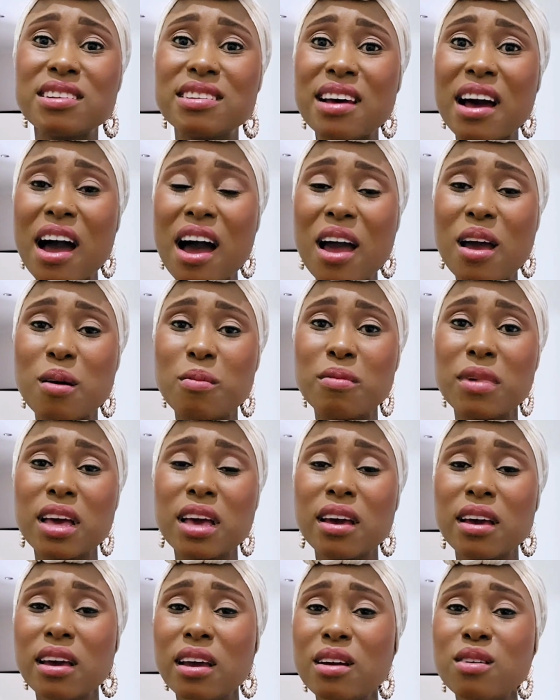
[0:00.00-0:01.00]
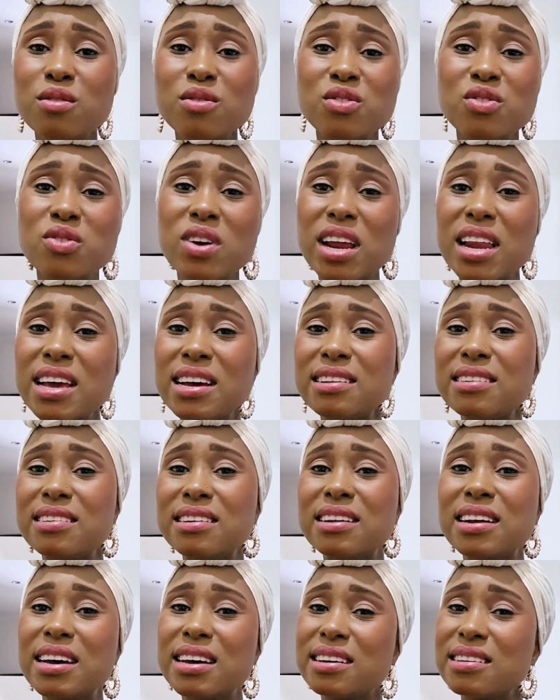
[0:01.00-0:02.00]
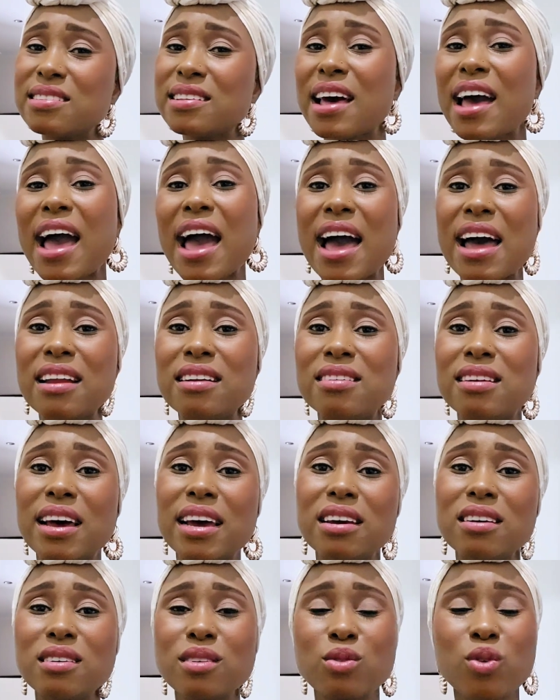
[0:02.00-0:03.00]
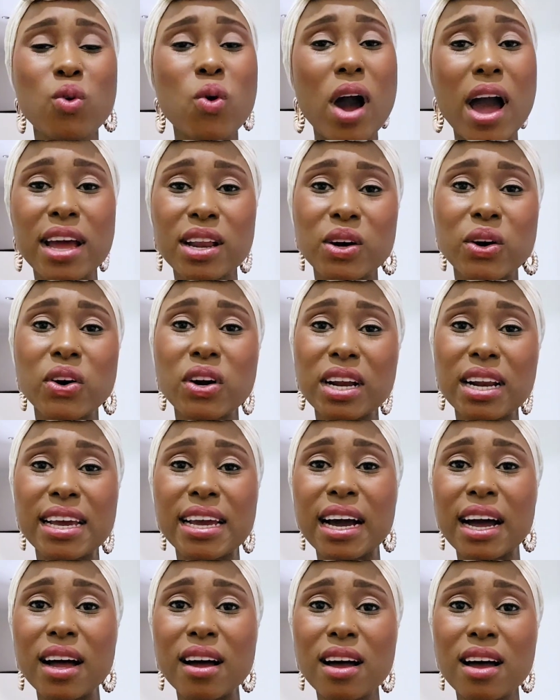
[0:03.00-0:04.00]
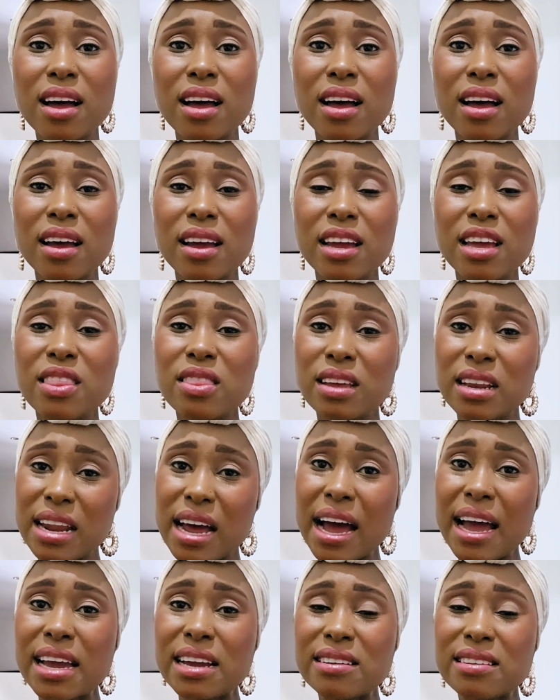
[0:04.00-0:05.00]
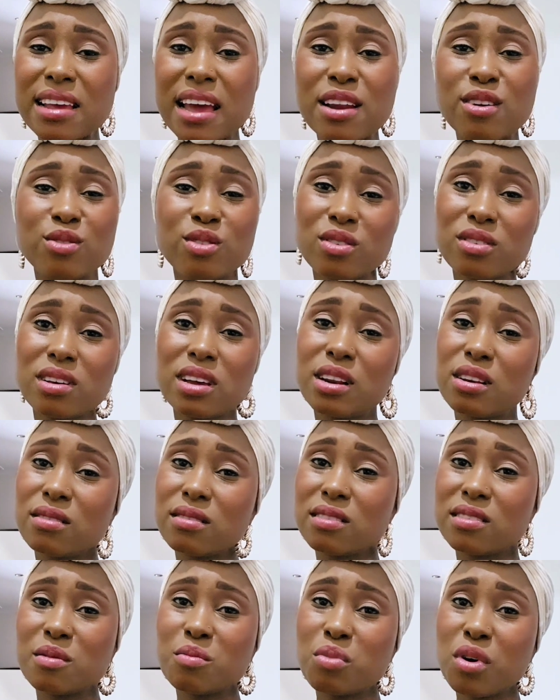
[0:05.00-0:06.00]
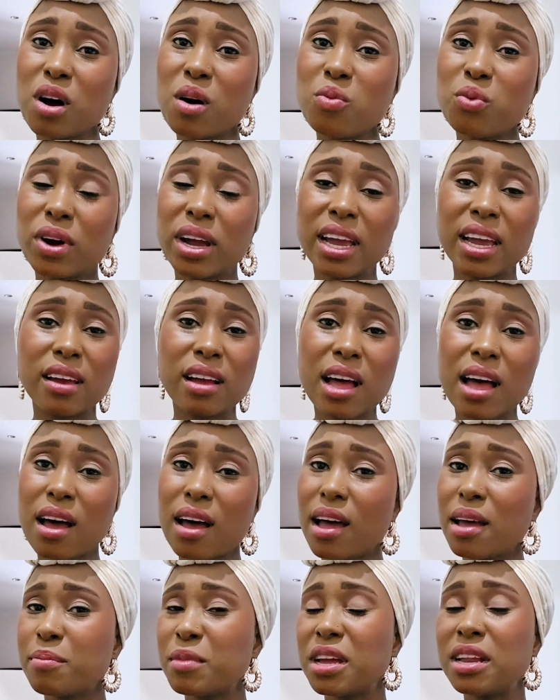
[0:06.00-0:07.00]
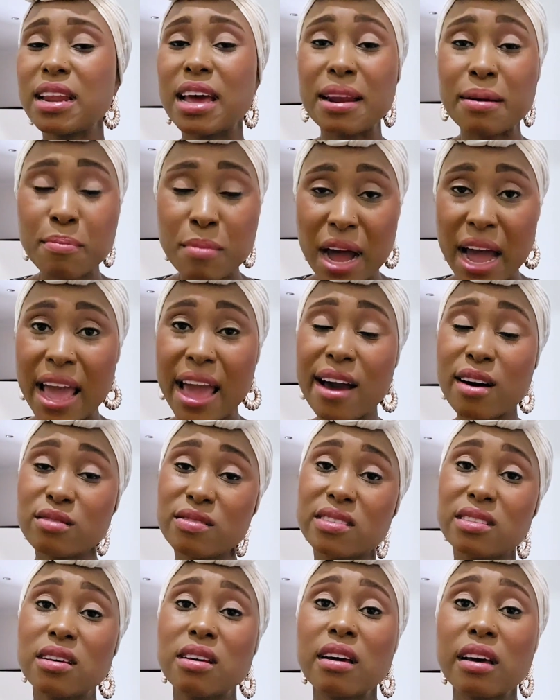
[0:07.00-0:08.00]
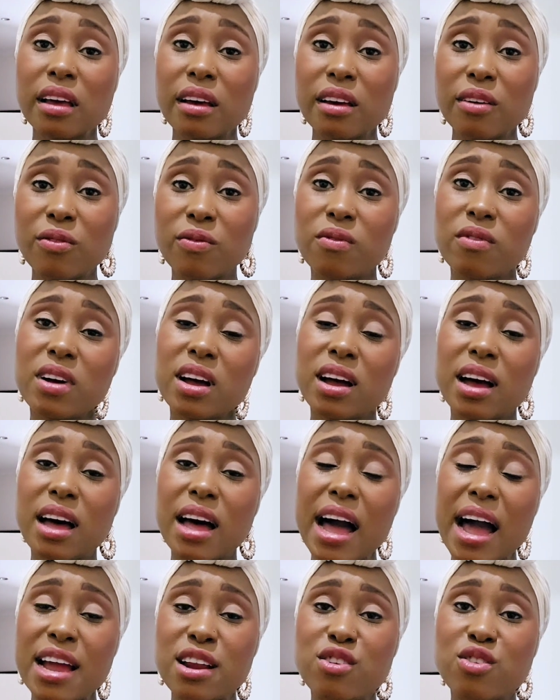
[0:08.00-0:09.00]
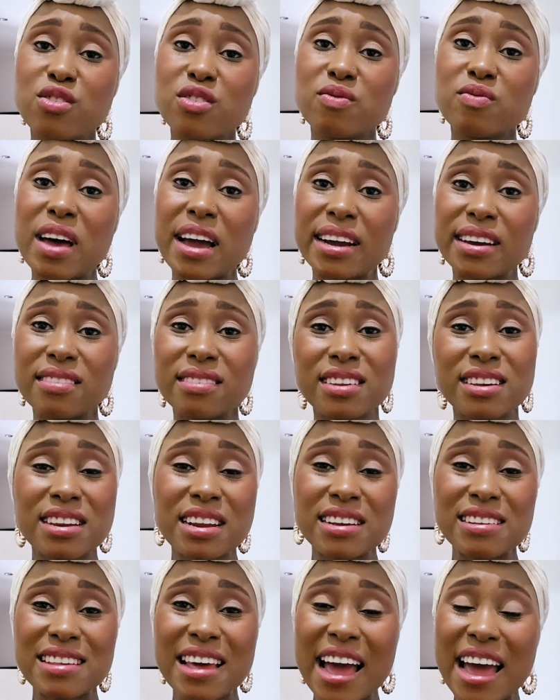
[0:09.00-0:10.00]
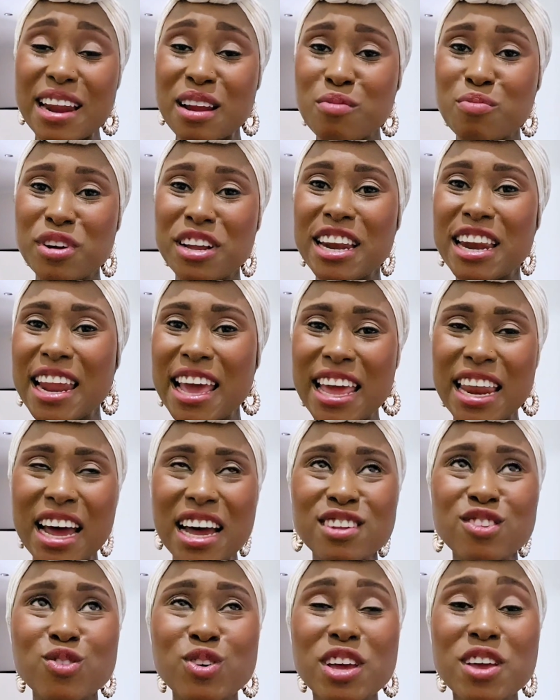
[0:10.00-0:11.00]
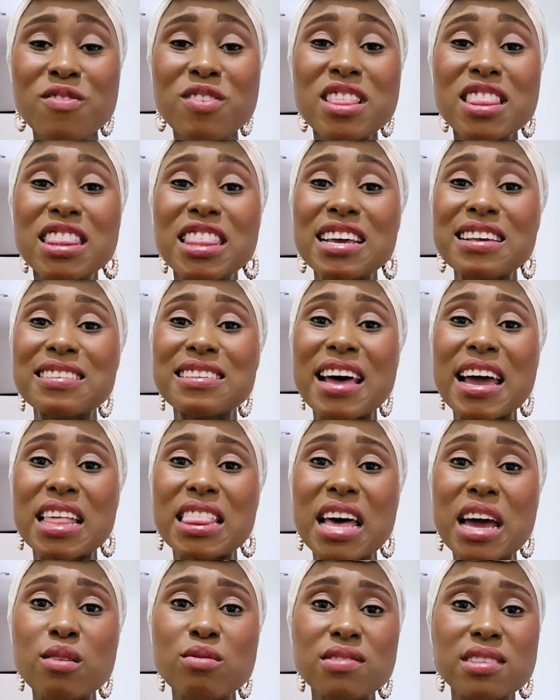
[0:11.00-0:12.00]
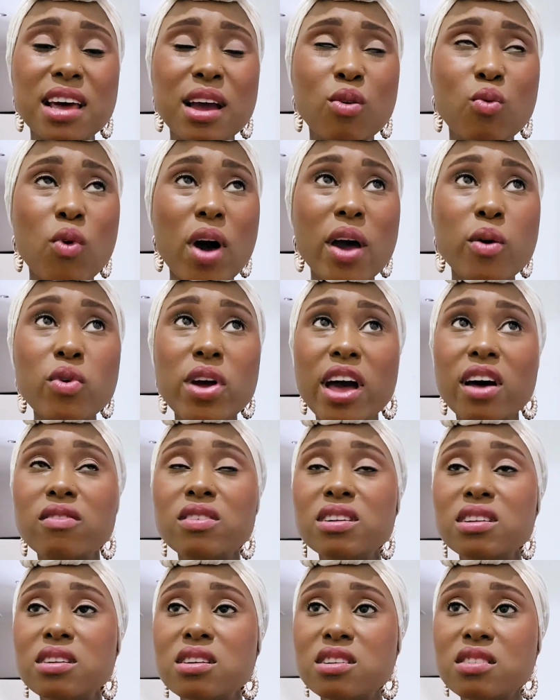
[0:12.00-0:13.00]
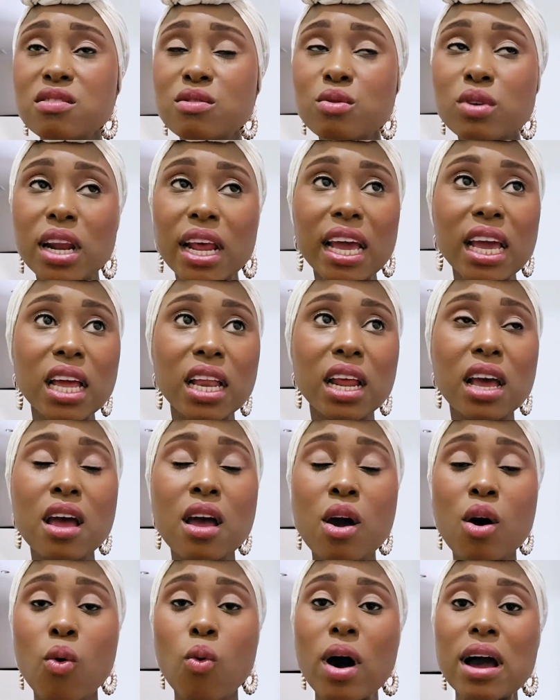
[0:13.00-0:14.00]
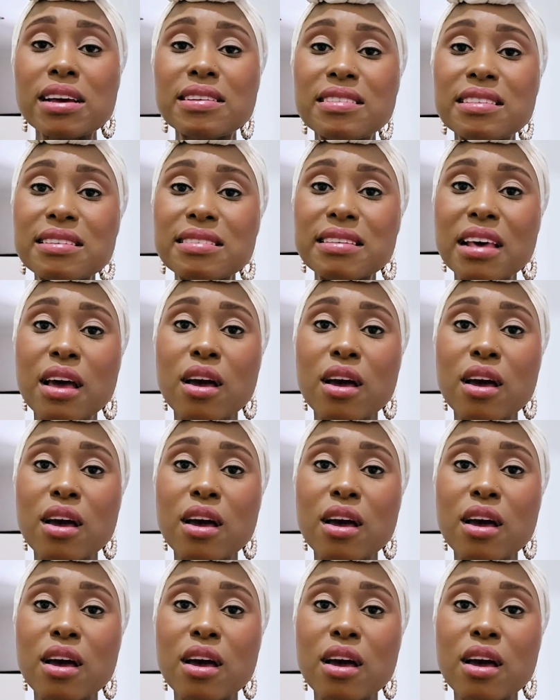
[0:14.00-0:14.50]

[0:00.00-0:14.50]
time. In Australia, dinner is had like quite earlier in the night, and also in Zimbabwe, I mean, at my house, I know that dinner is had a bit later. So even things like that was like, why are we having dinner so late? Why is this?